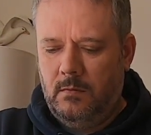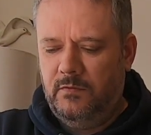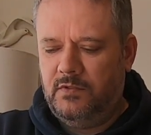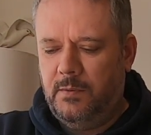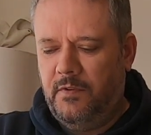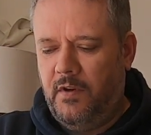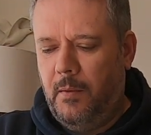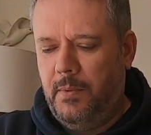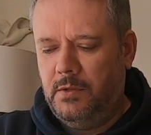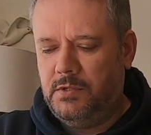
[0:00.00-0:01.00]
With some of
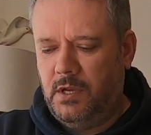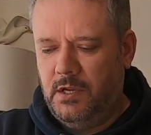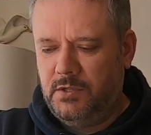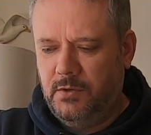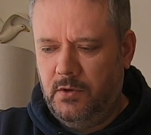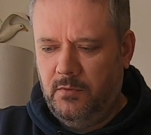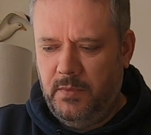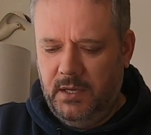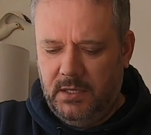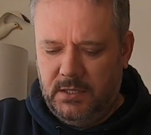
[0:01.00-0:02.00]
our bonsai soil
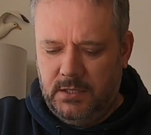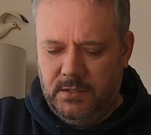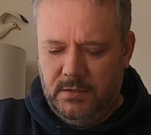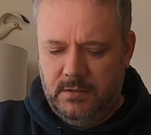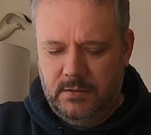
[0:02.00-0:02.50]
mix.